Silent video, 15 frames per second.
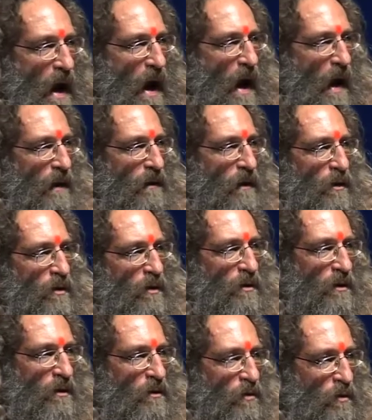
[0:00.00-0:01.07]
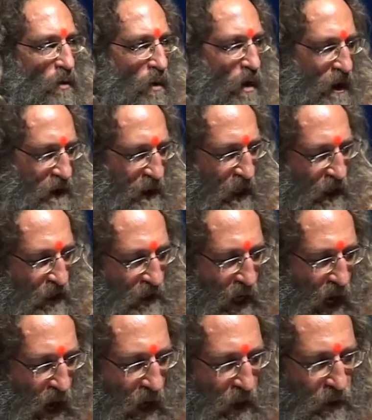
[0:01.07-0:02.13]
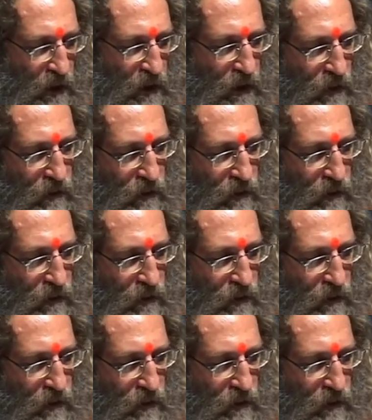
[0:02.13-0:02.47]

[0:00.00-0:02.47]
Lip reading: had the daunting task